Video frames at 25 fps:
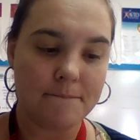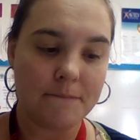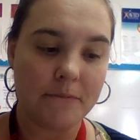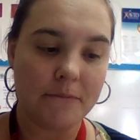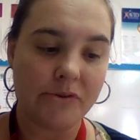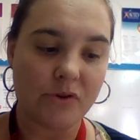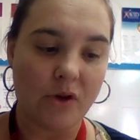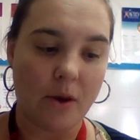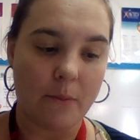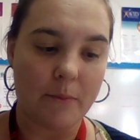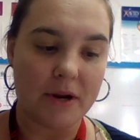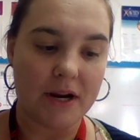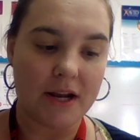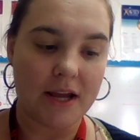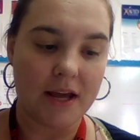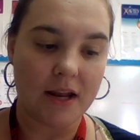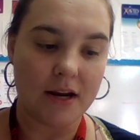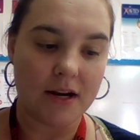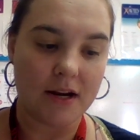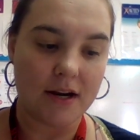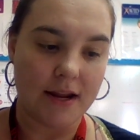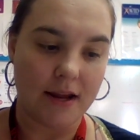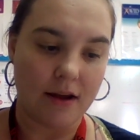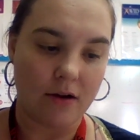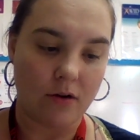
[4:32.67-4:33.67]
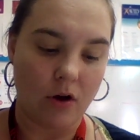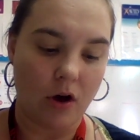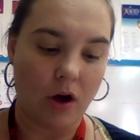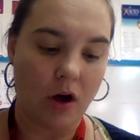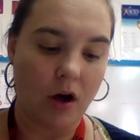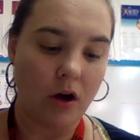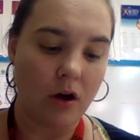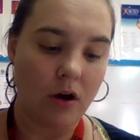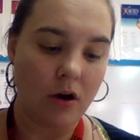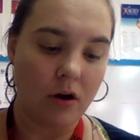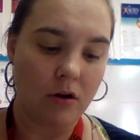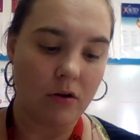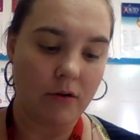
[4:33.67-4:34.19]
So I'm going to cut it now.
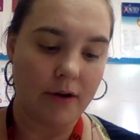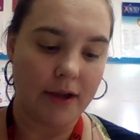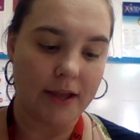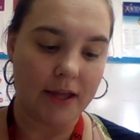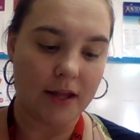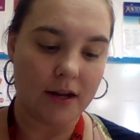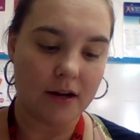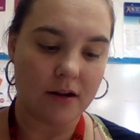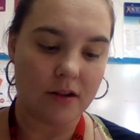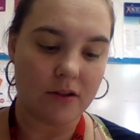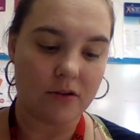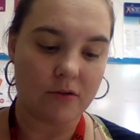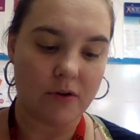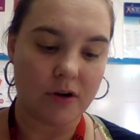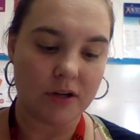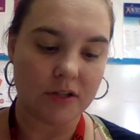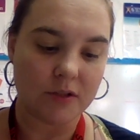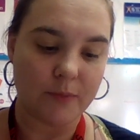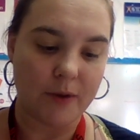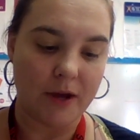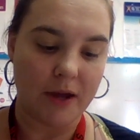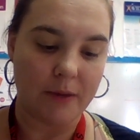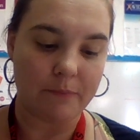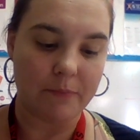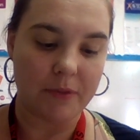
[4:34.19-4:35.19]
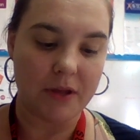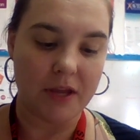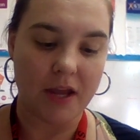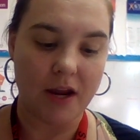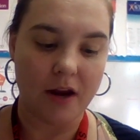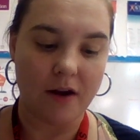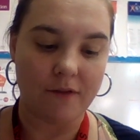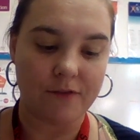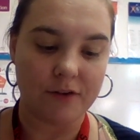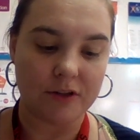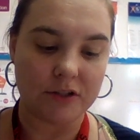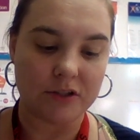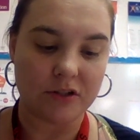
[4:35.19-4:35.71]
Oh, I cut it in the wrong spot. Be
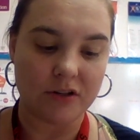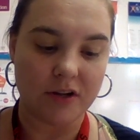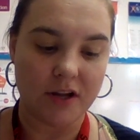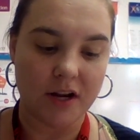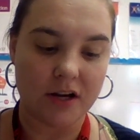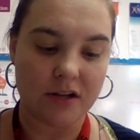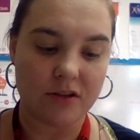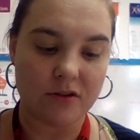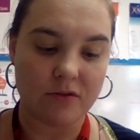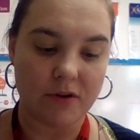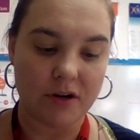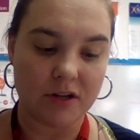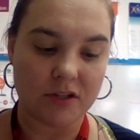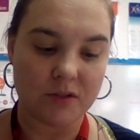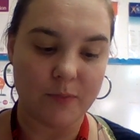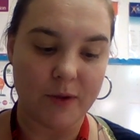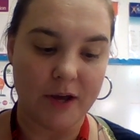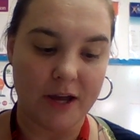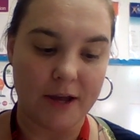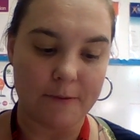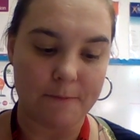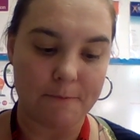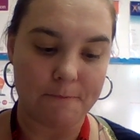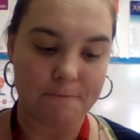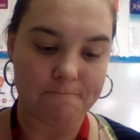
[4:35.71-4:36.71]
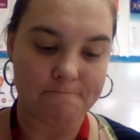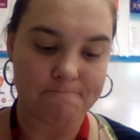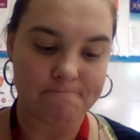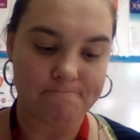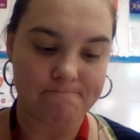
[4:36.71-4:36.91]
careful. Don't cut it in the wrong spot.